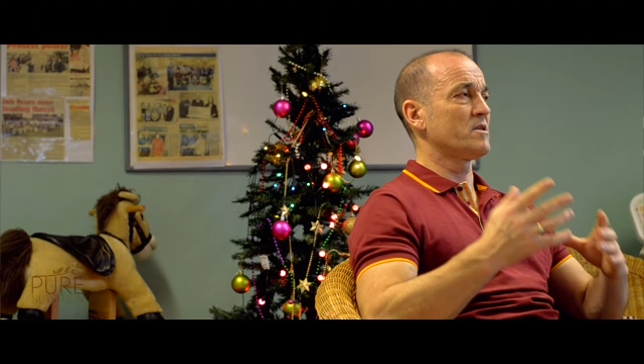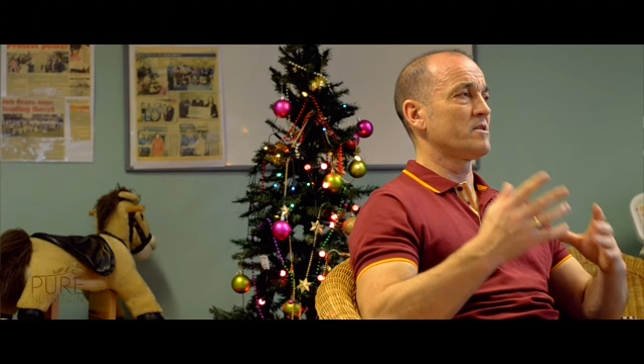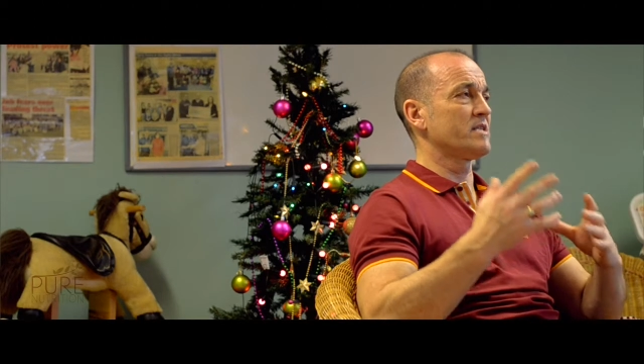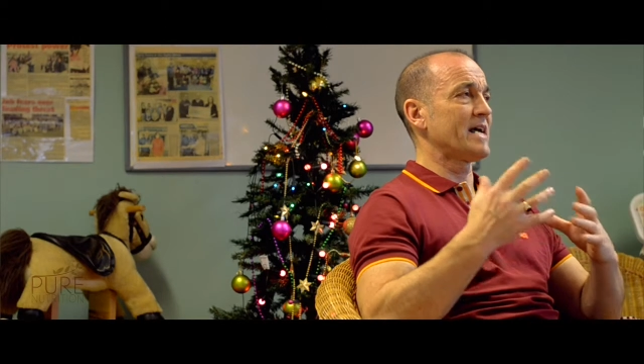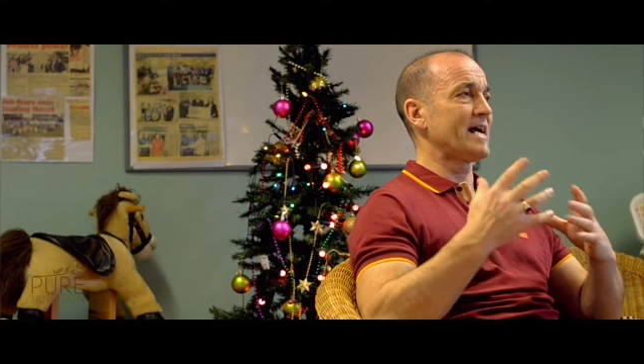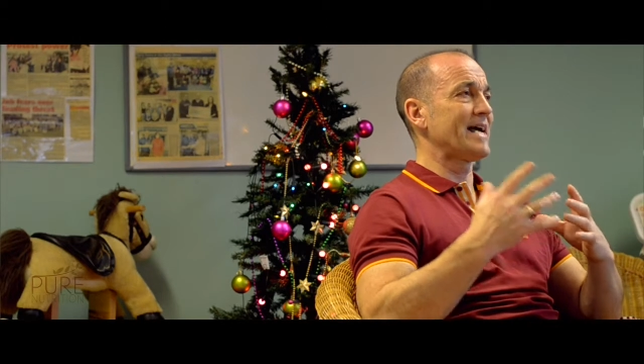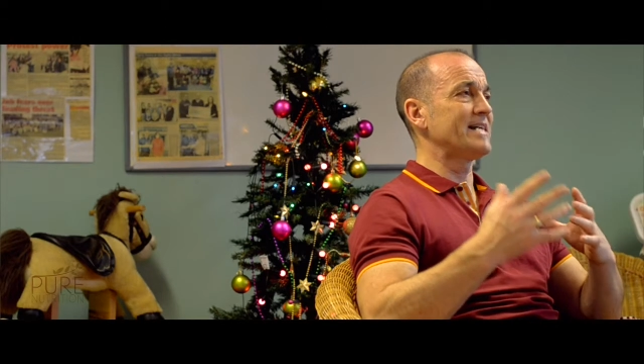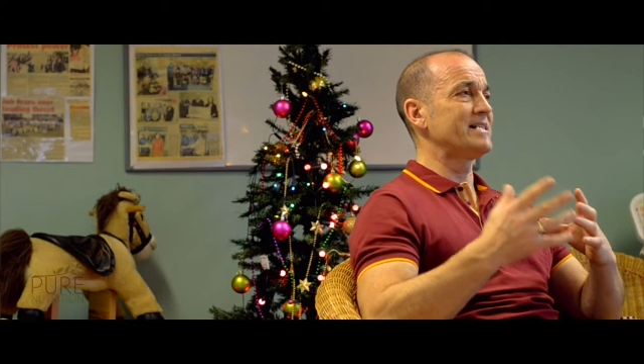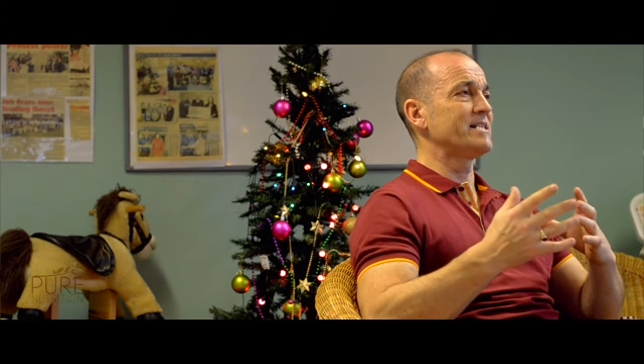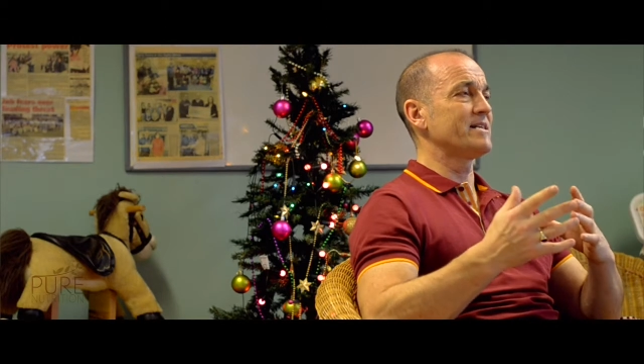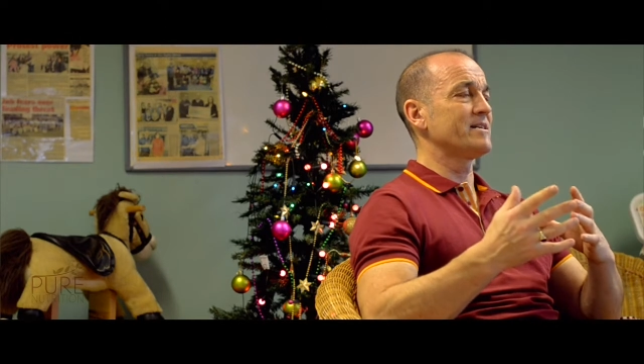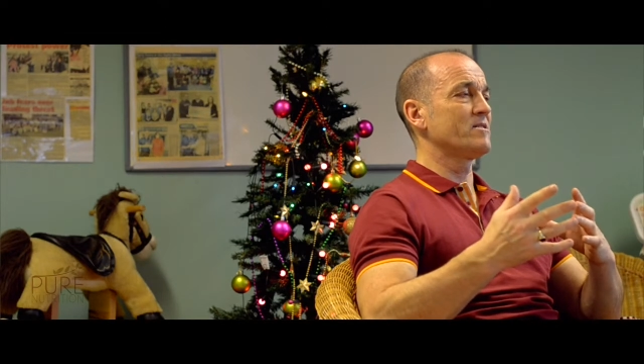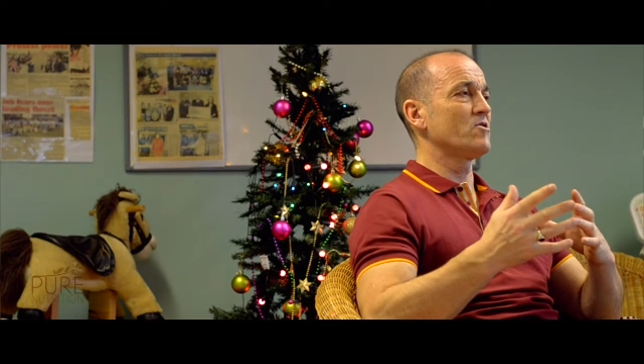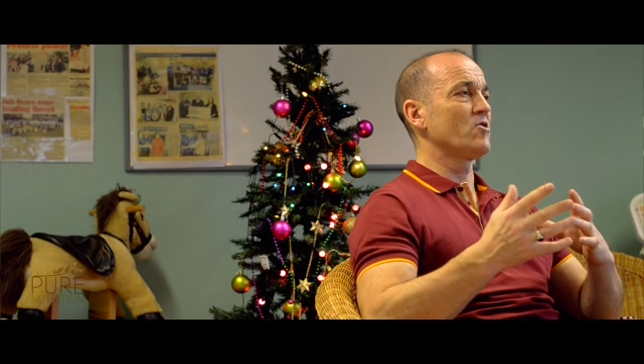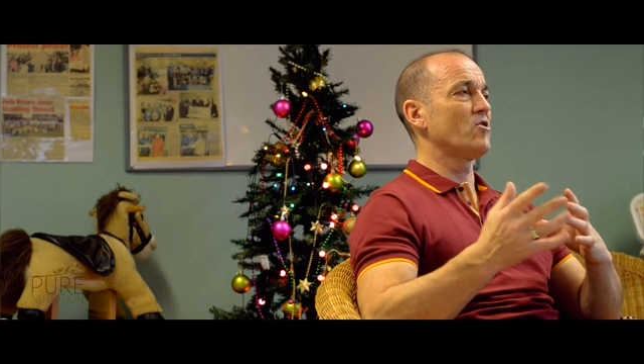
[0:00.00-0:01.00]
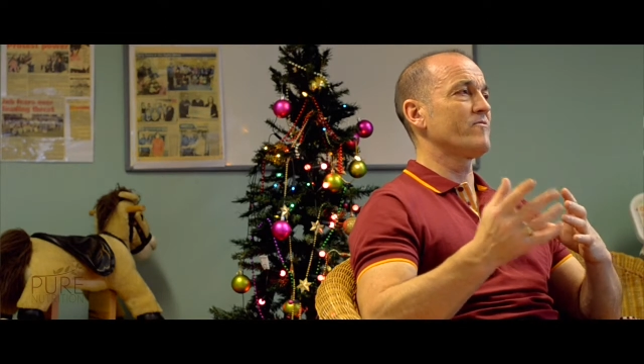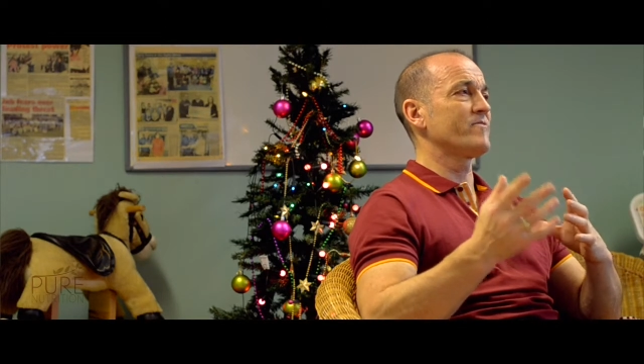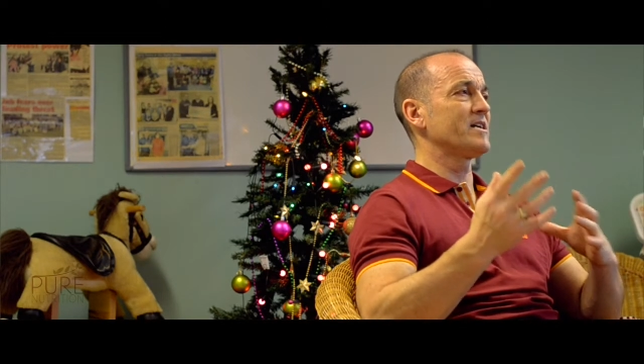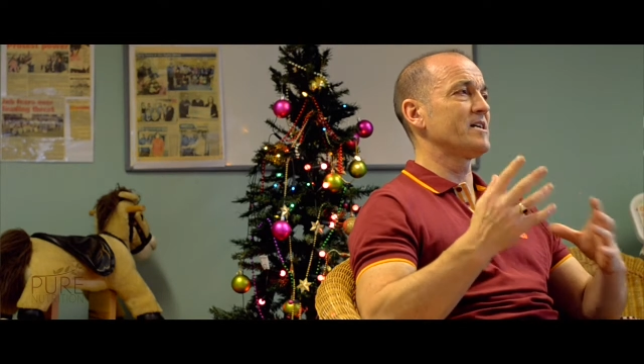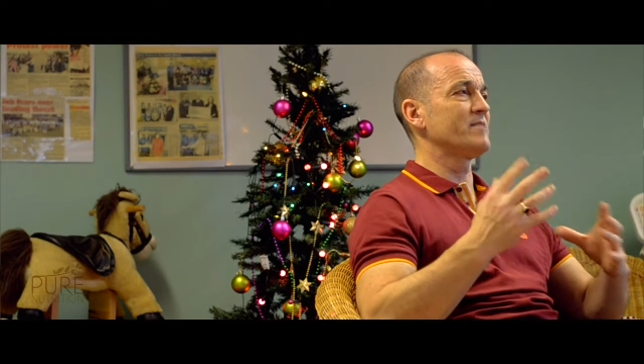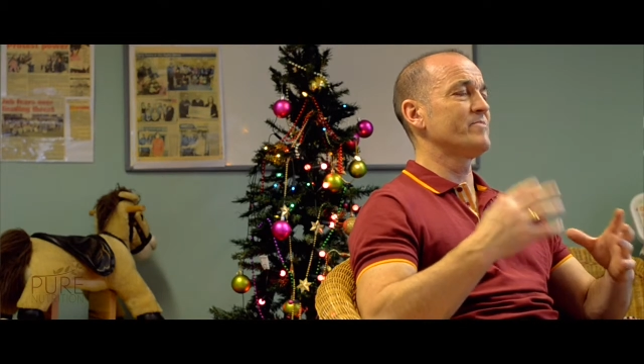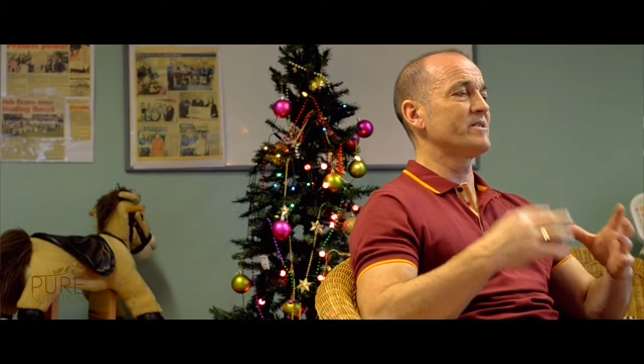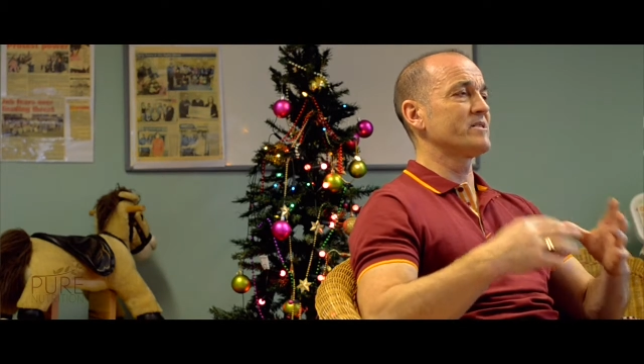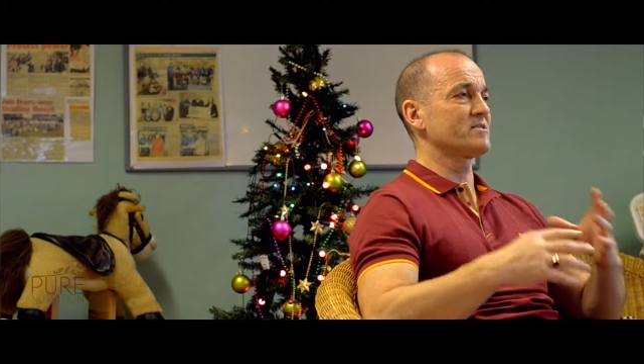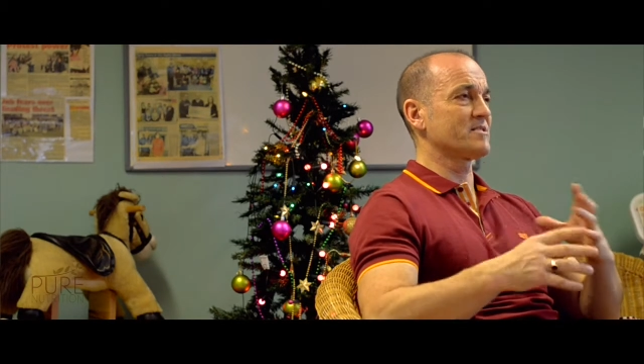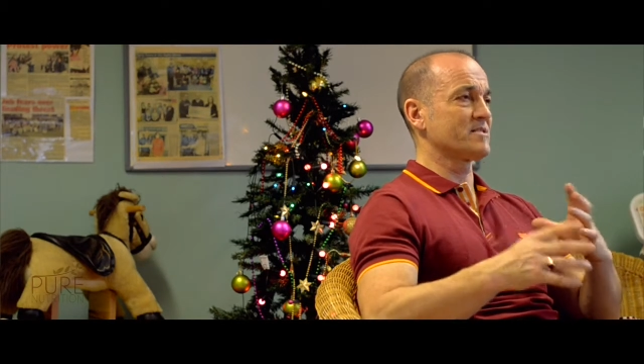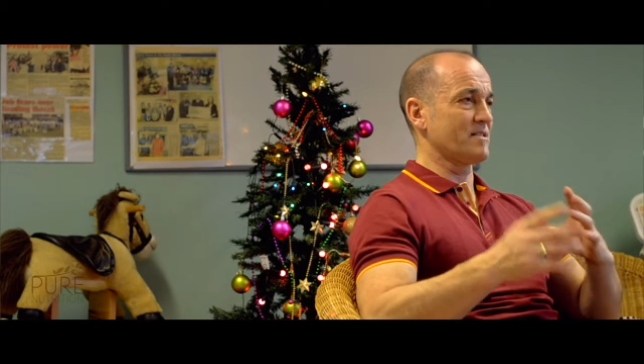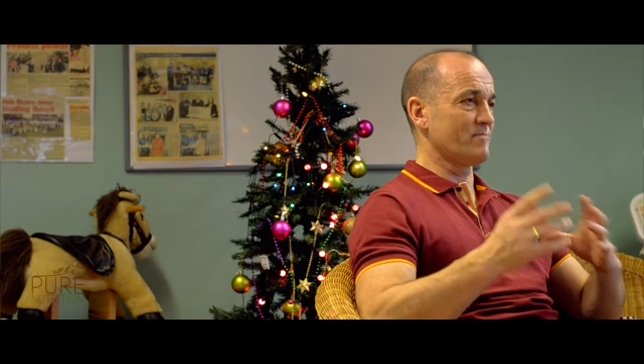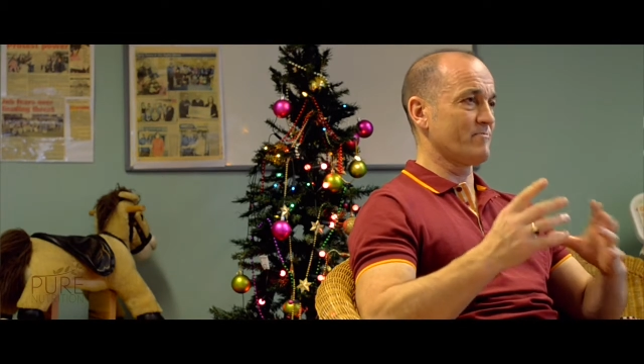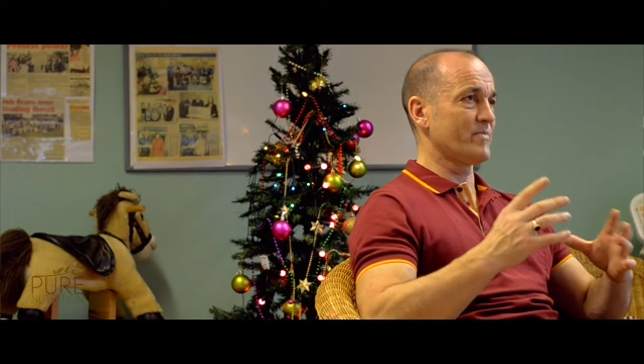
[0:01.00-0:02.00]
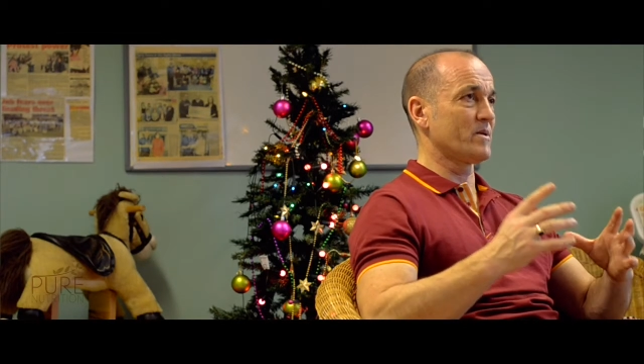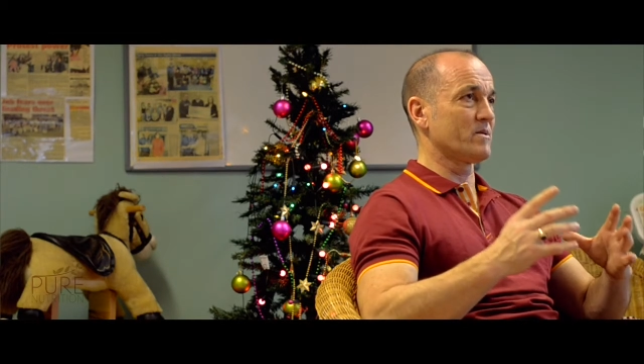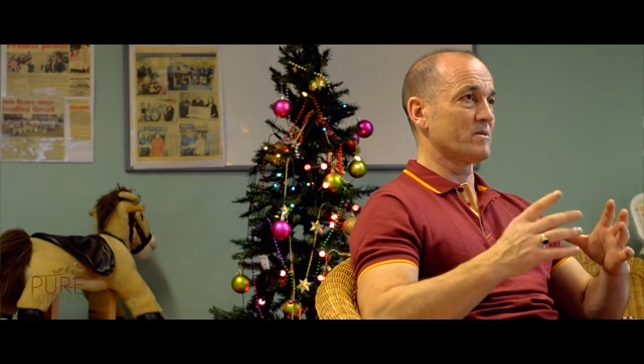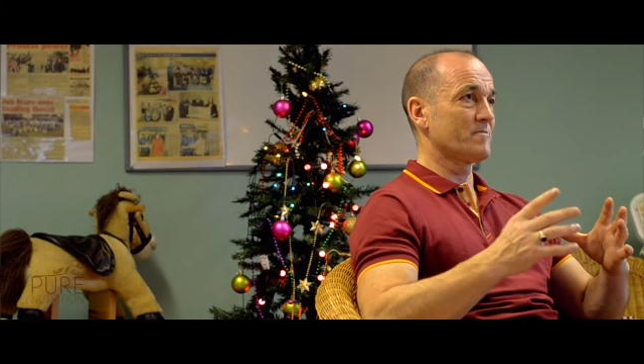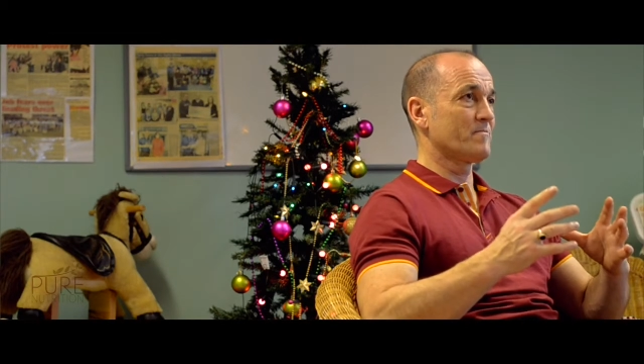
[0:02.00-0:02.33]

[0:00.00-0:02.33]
the idea of keeping it simple,